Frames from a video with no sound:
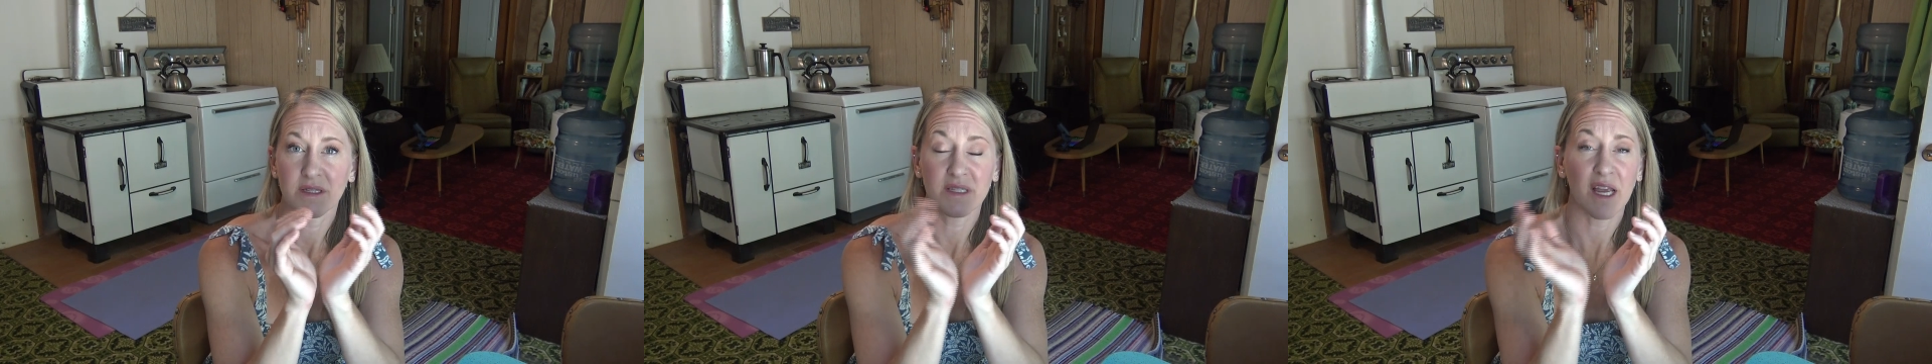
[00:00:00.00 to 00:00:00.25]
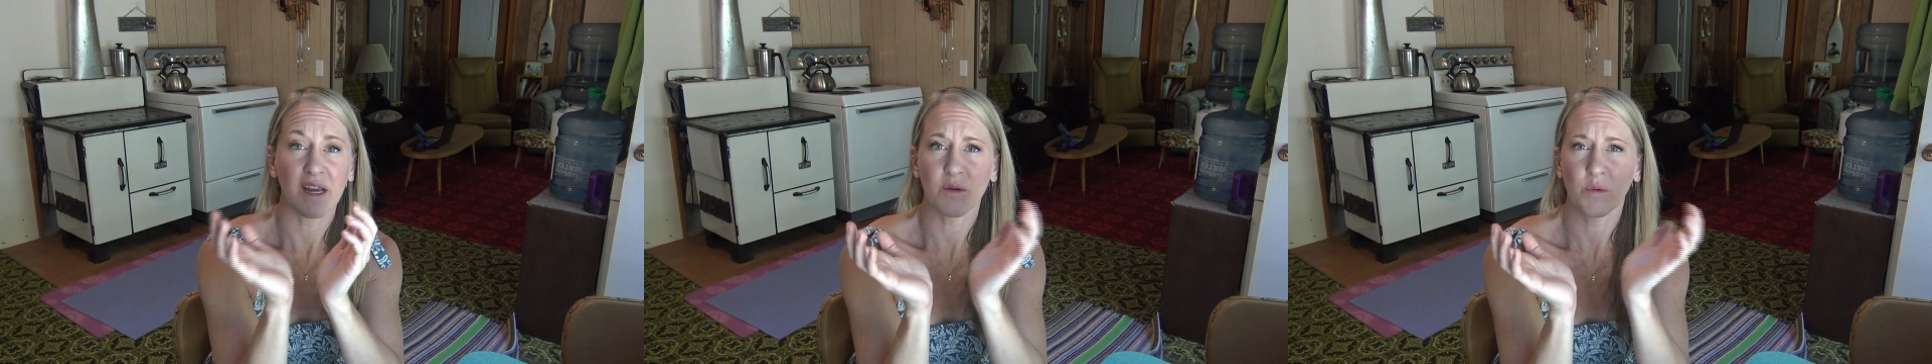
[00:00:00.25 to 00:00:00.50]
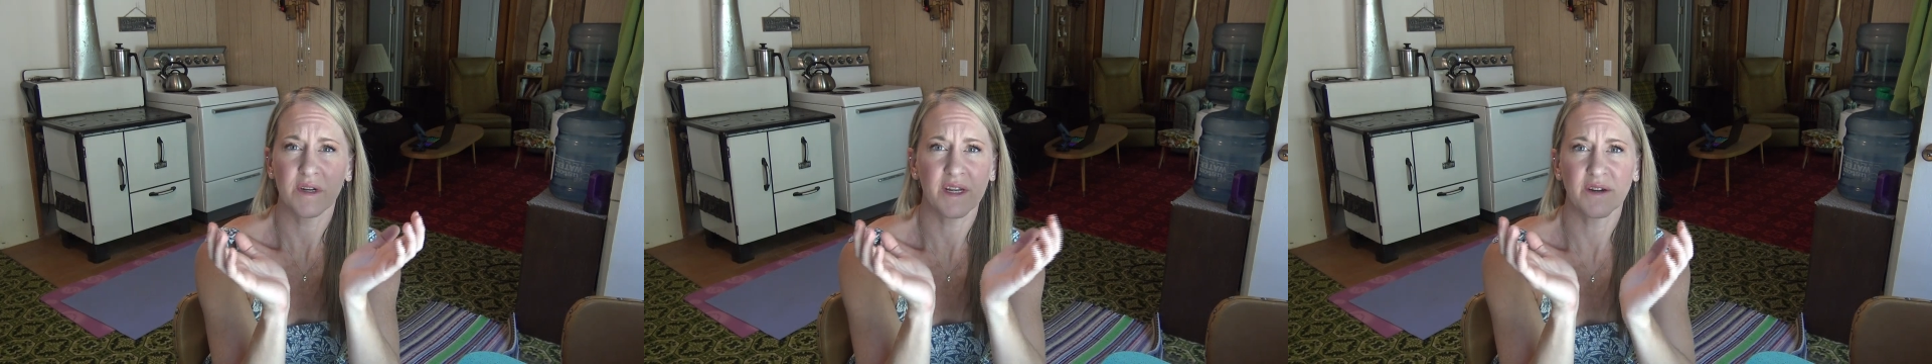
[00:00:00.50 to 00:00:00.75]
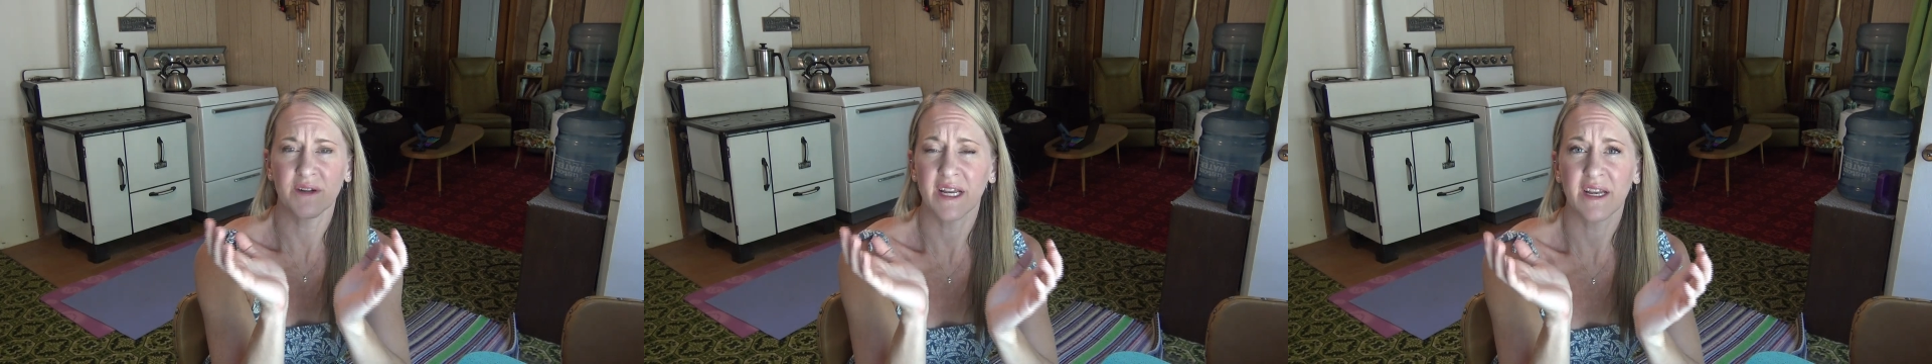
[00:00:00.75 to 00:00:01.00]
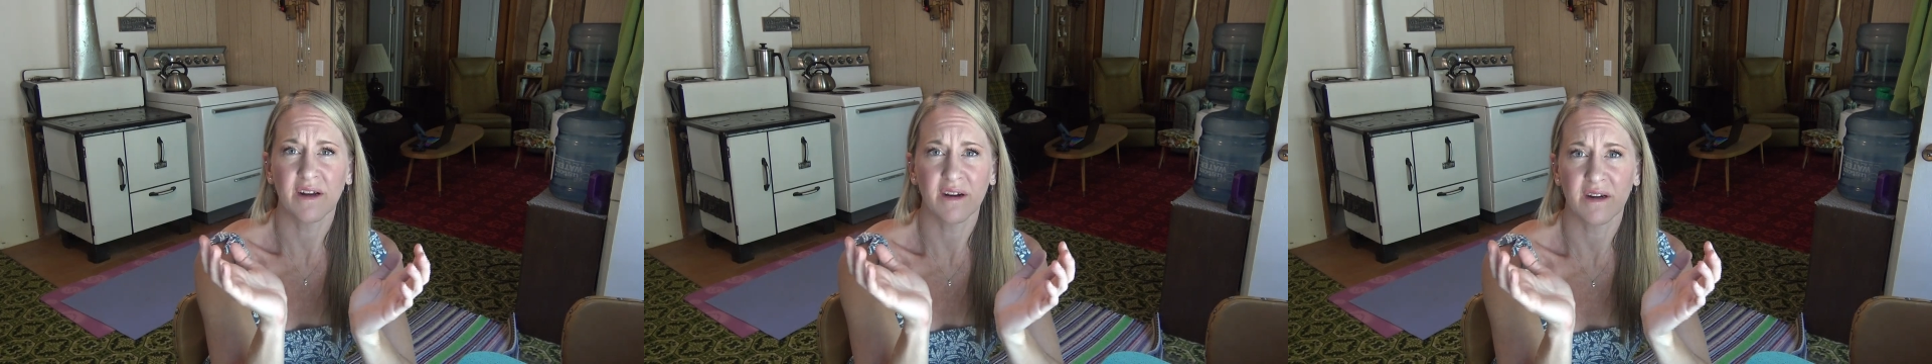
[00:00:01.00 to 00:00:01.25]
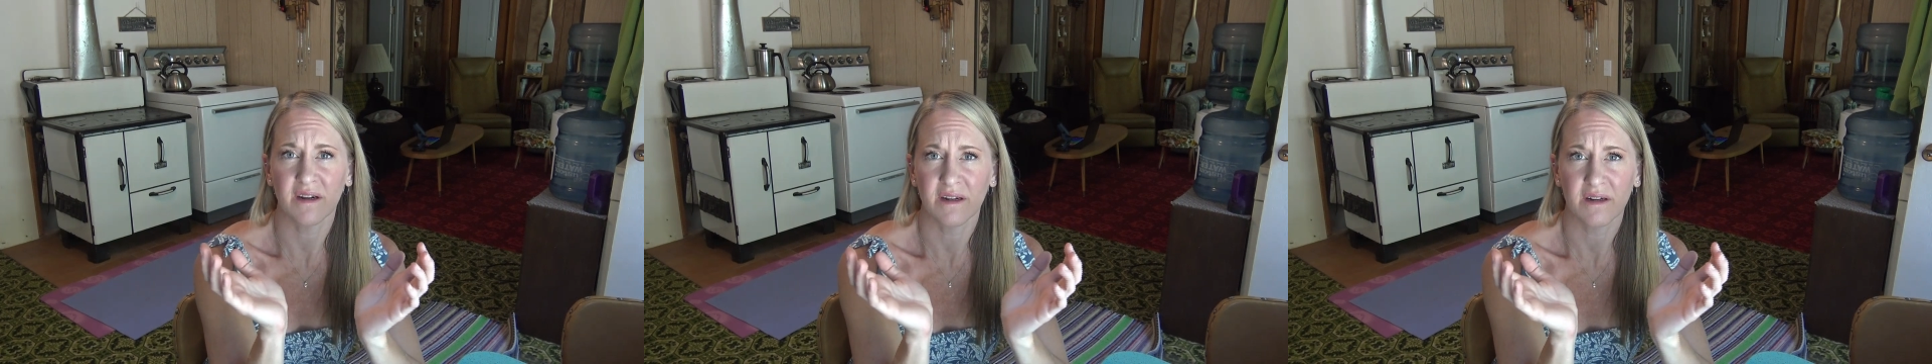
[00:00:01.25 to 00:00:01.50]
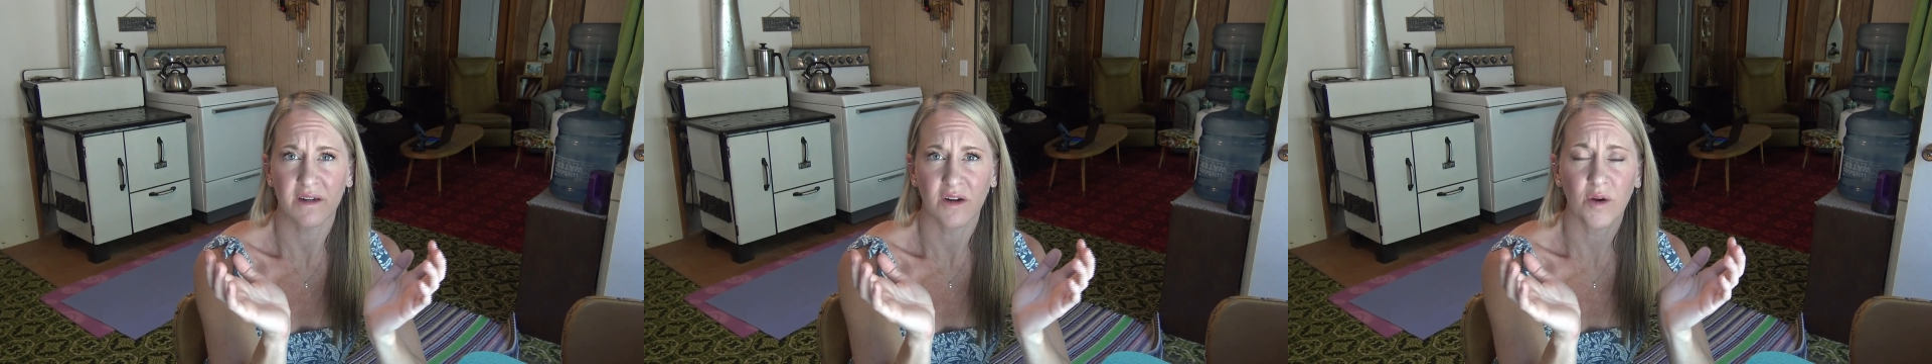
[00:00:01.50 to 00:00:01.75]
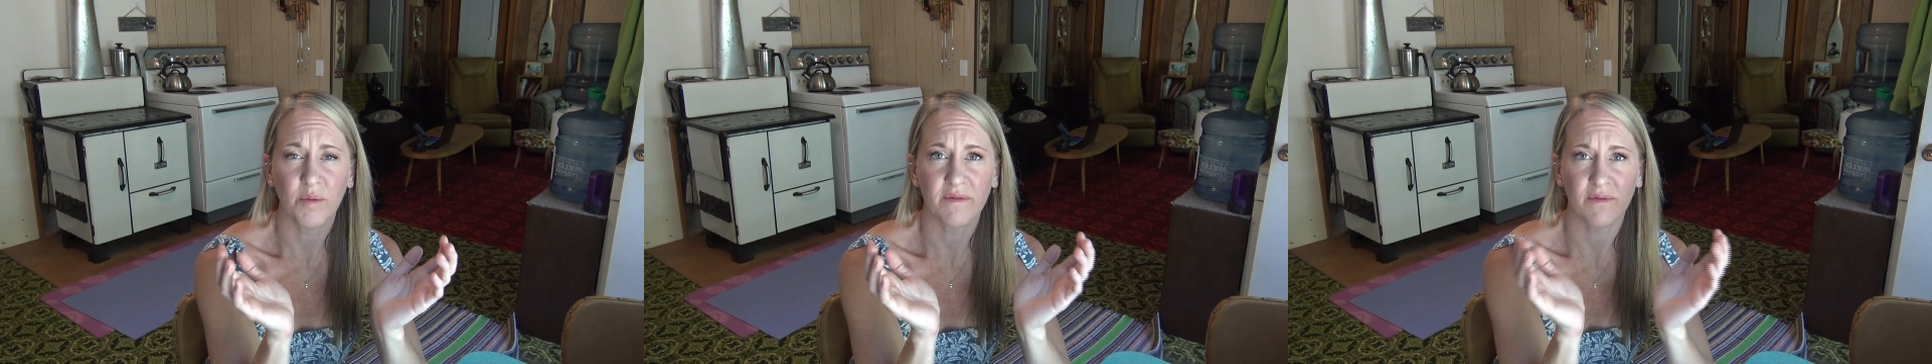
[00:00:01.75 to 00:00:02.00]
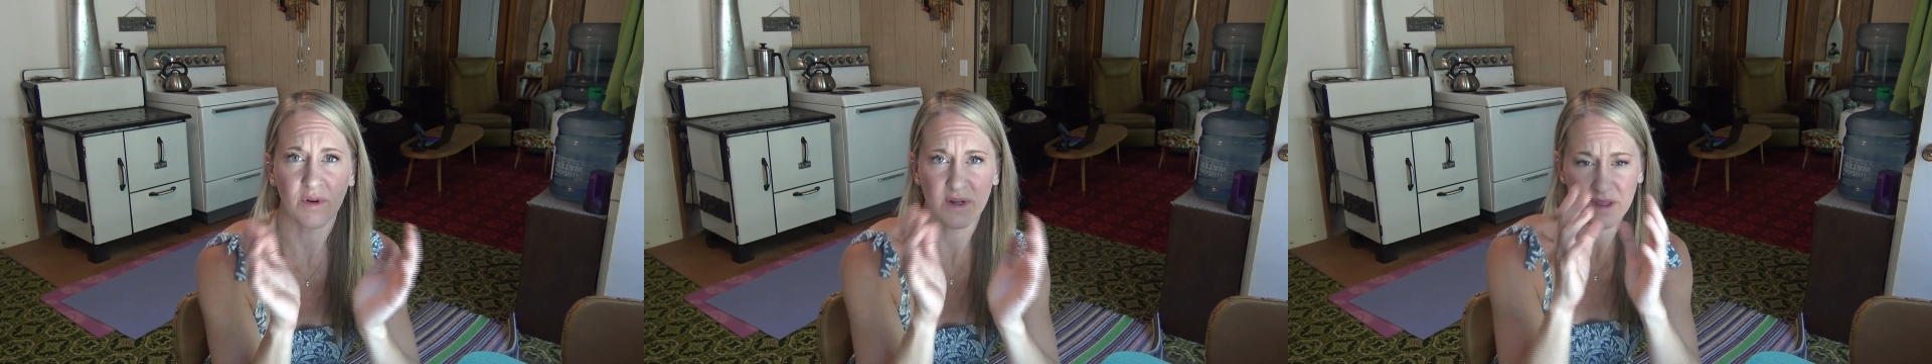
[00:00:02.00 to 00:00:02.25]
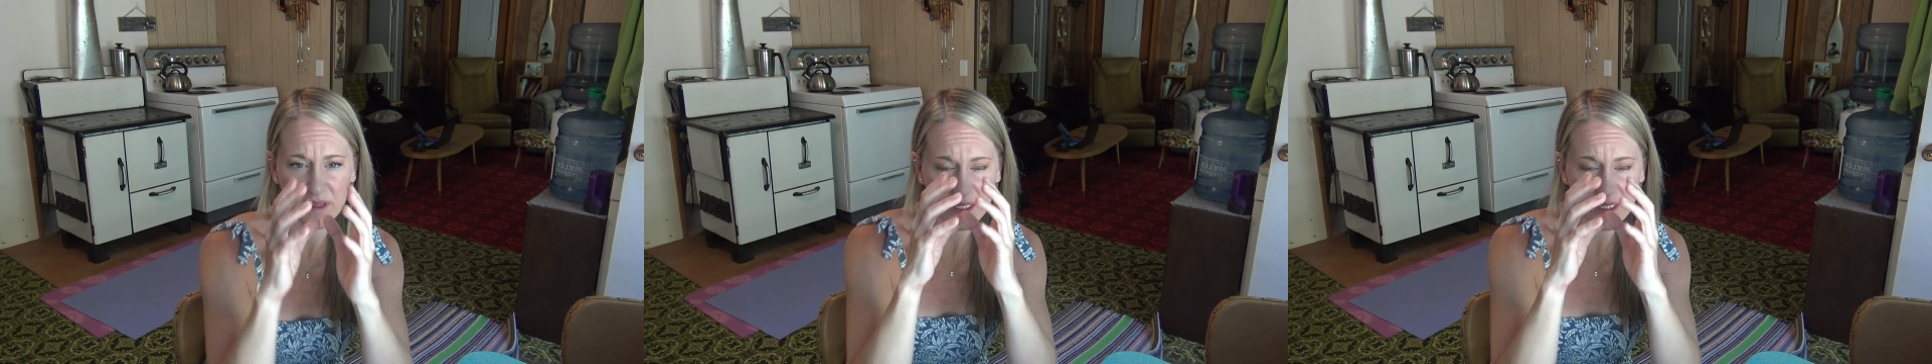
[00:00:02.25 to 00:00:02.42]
saying or wanting or needing or hoping for.